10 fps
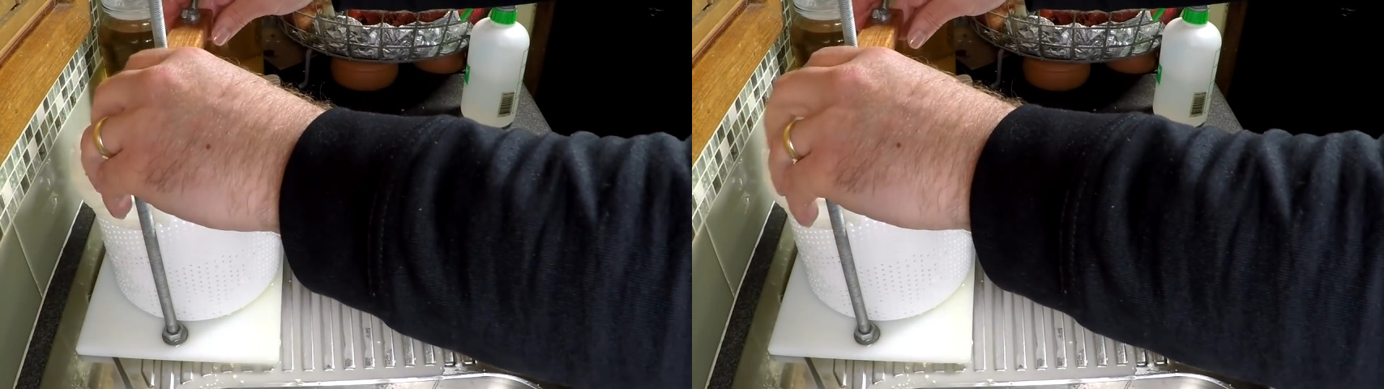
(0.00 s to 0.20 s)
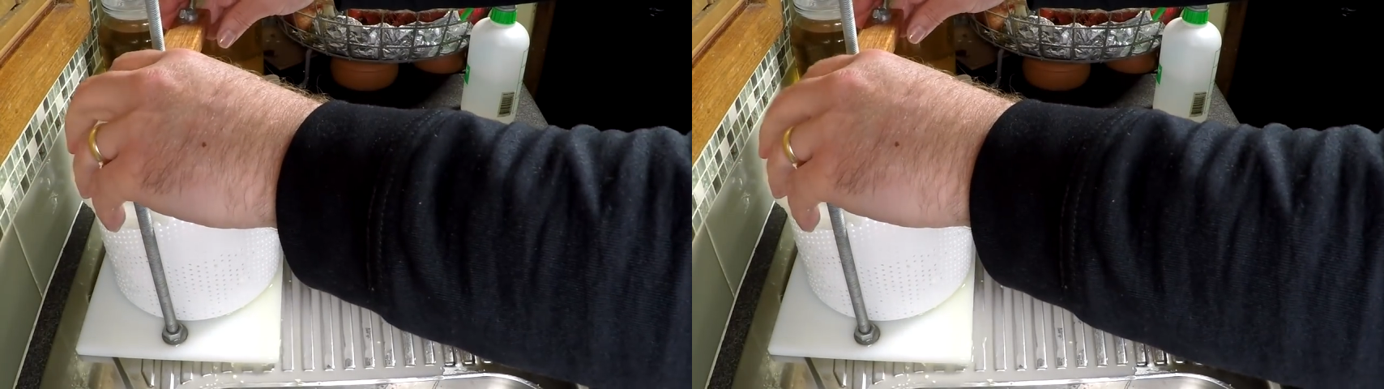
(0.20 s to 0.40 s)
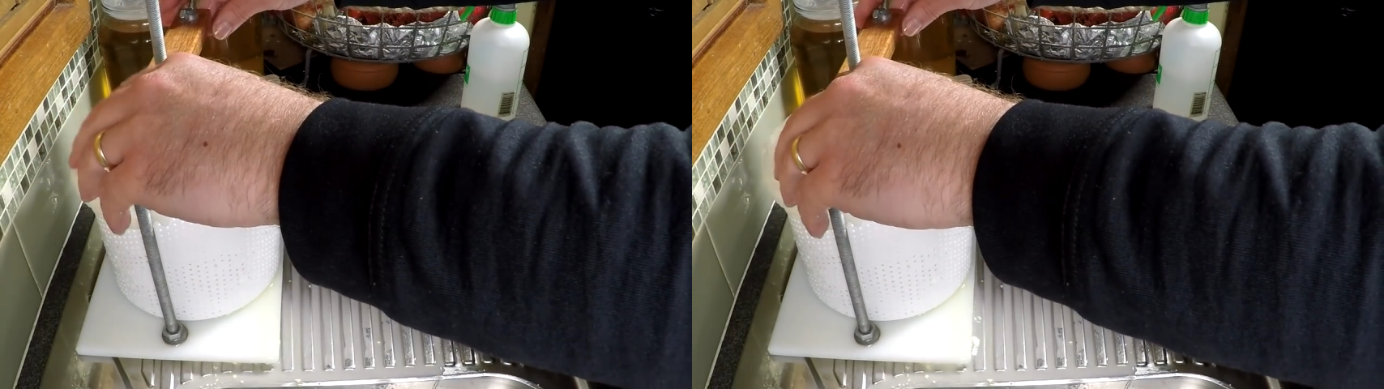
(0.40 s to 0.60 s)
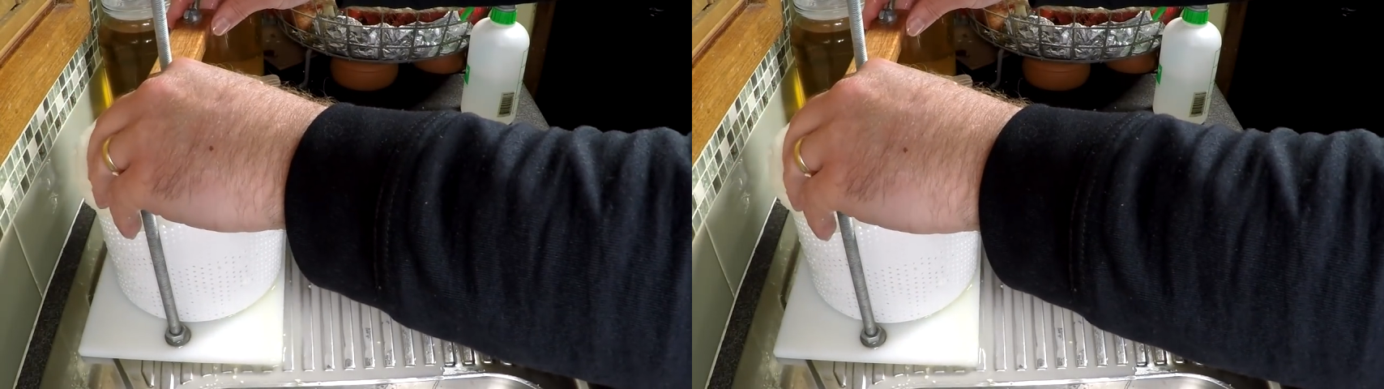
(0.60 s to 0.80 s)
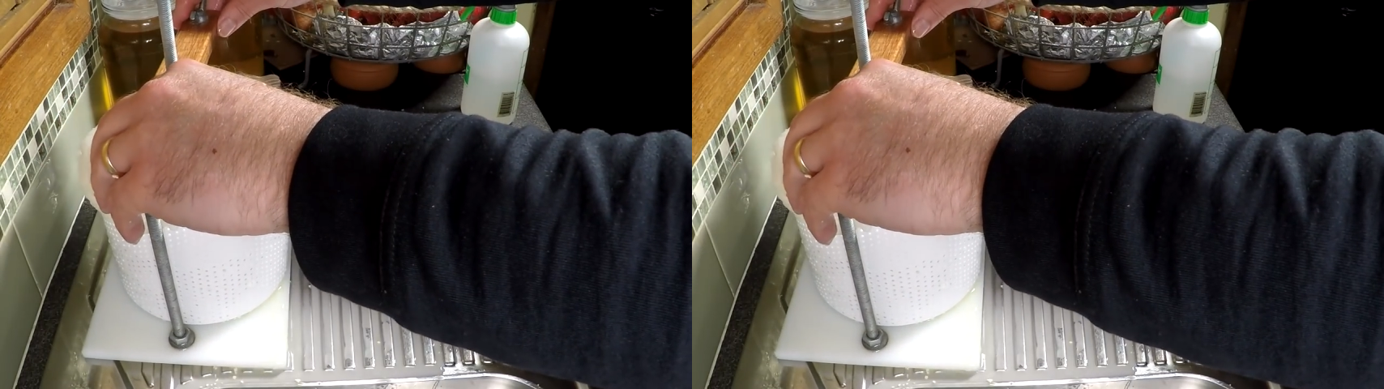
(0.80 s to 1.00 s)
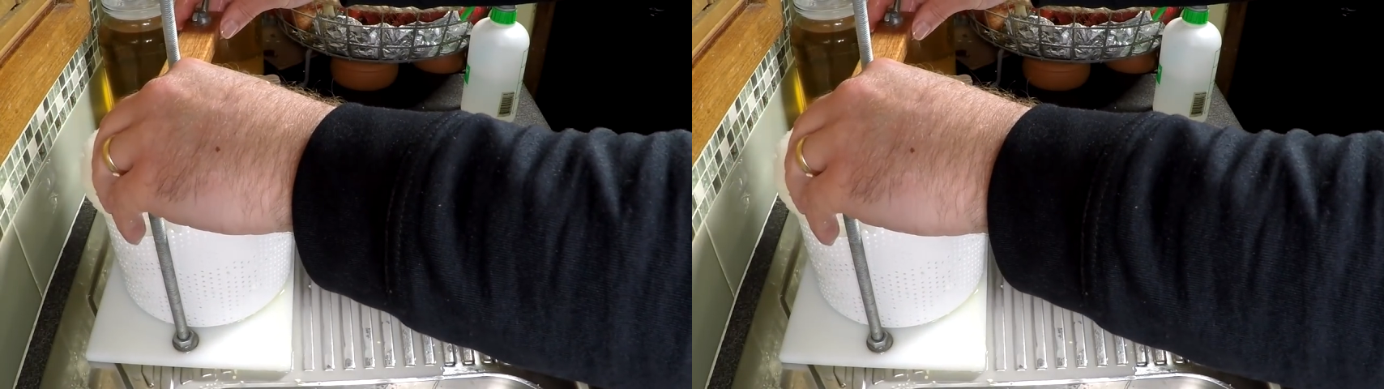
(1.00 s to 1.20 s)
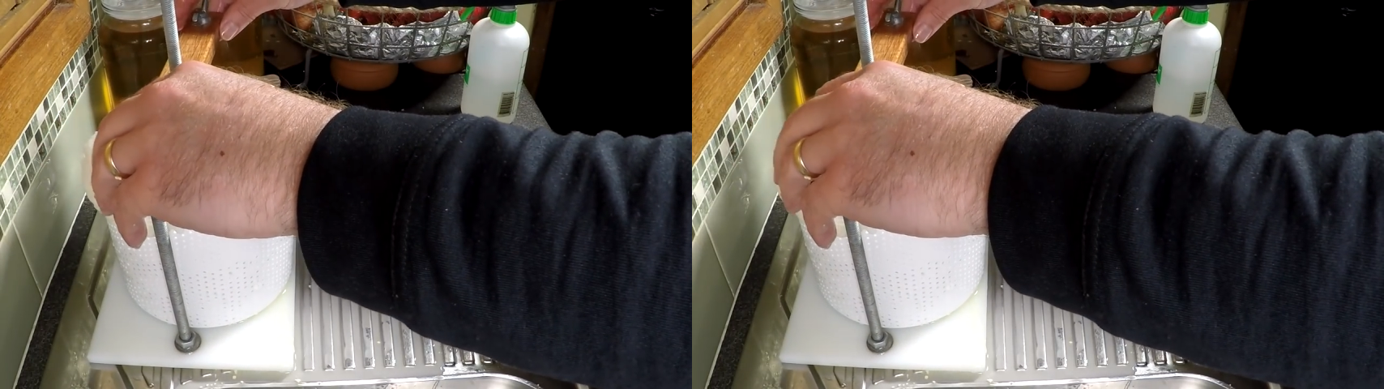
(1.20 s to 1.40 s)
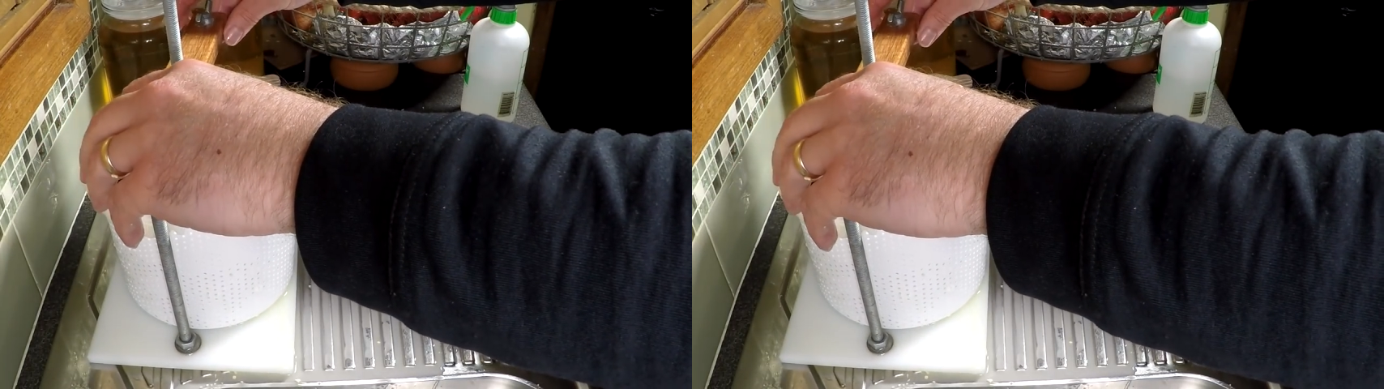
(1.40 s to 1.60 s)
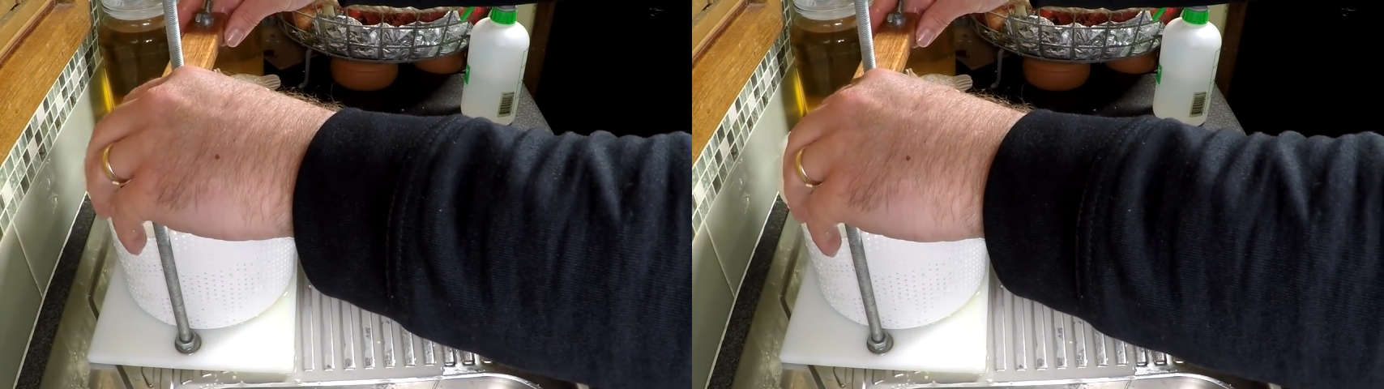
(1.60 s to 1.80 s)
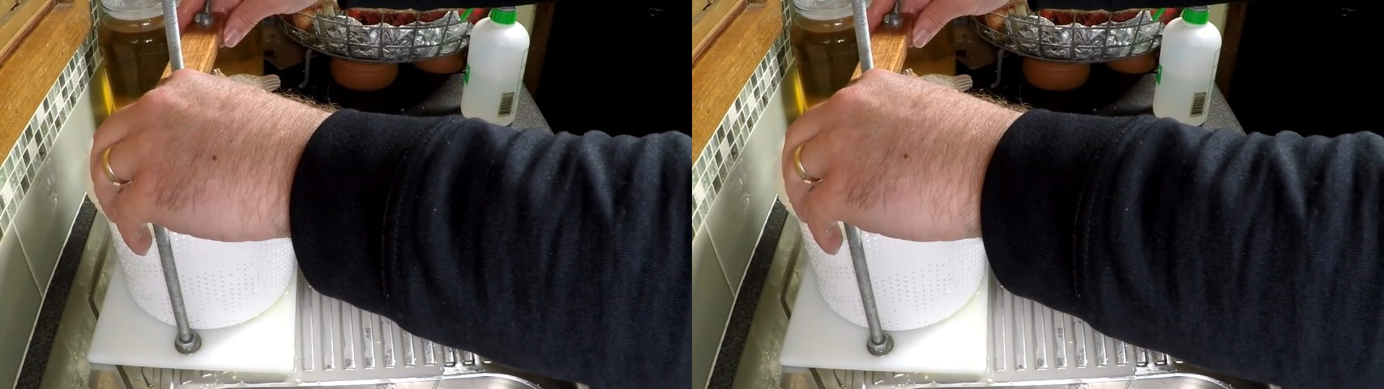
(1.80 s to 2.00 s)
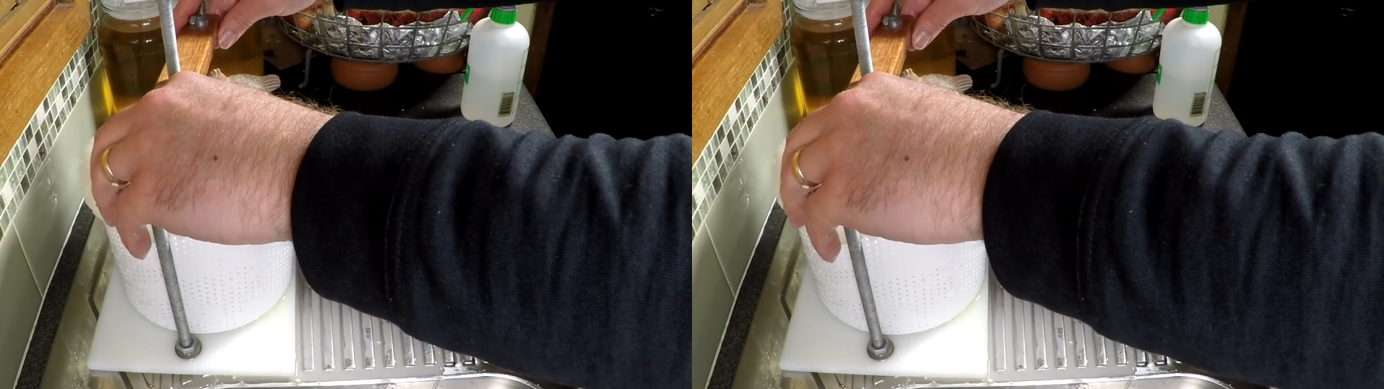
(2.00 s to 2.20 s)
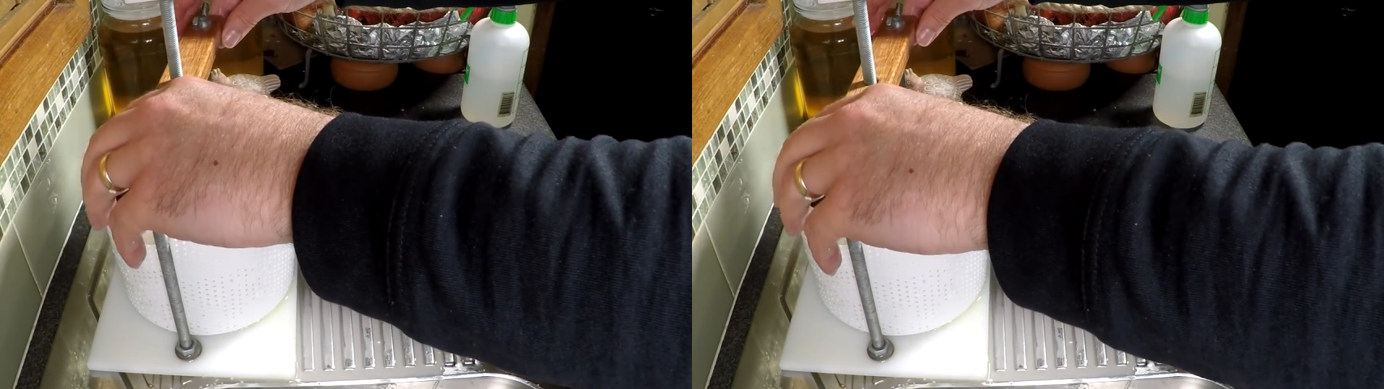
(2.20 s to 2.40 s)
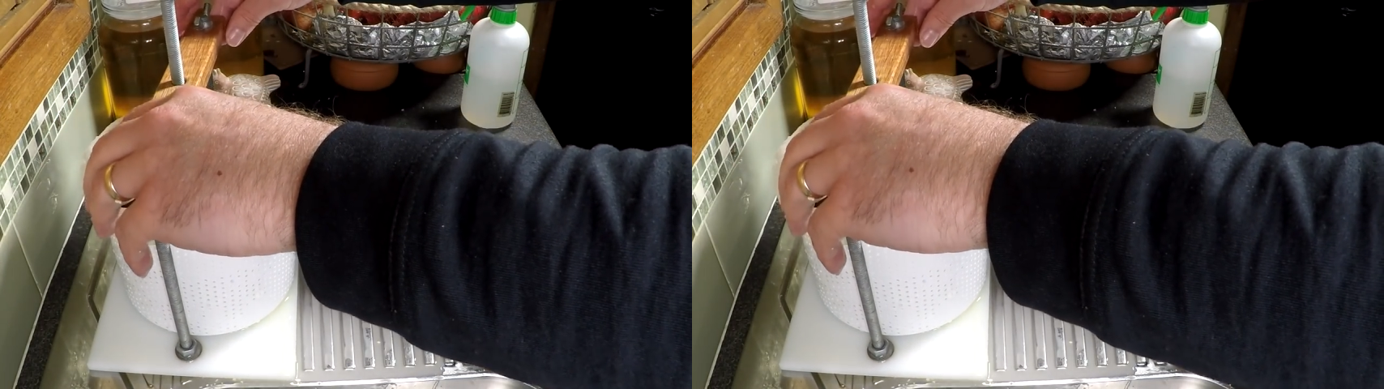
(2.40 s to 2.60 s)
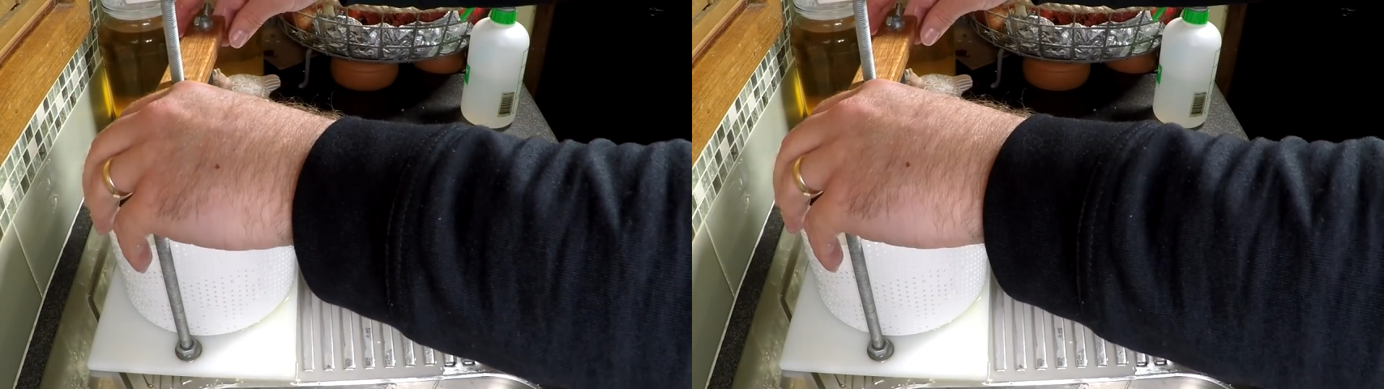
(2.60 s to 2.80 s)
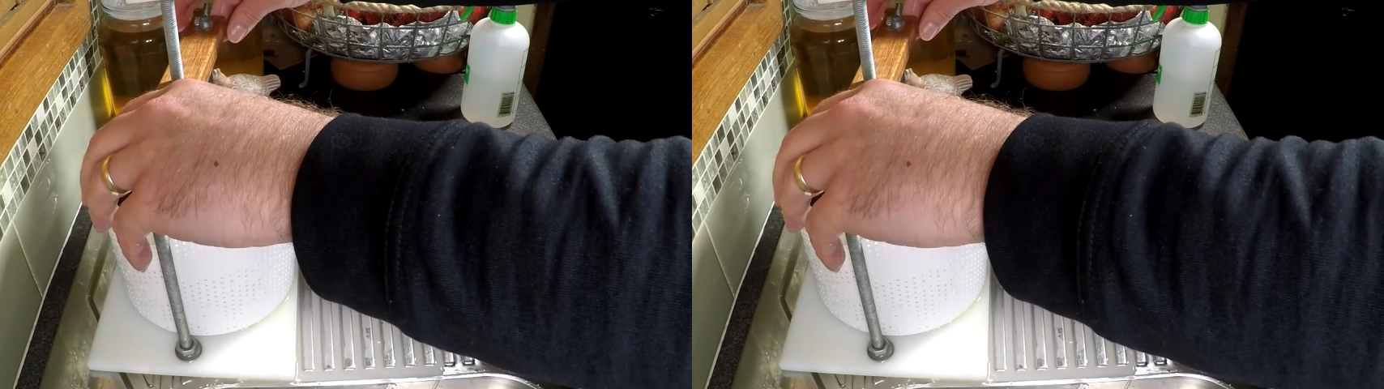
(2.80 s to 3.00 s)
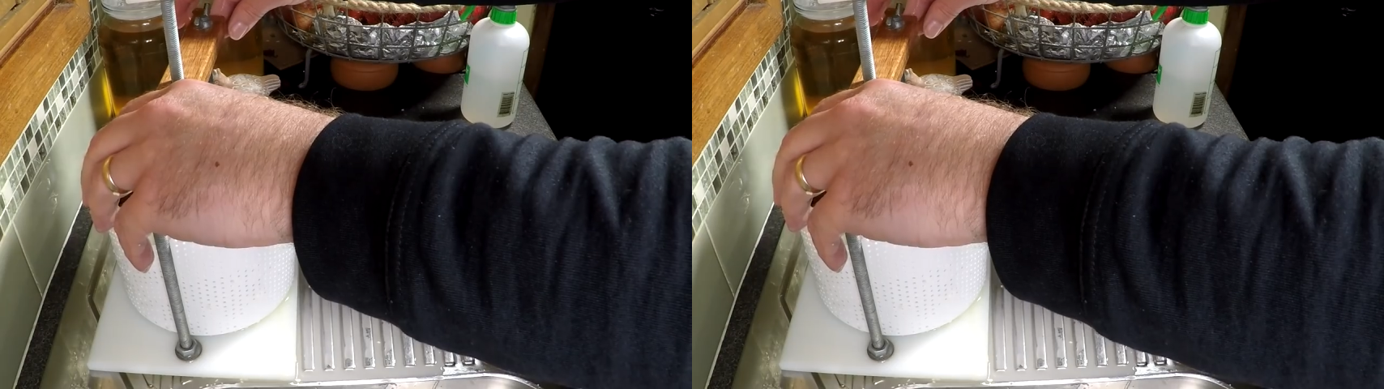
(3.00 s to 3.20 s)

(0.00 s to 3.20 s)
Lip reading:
[unreadable: no face in view]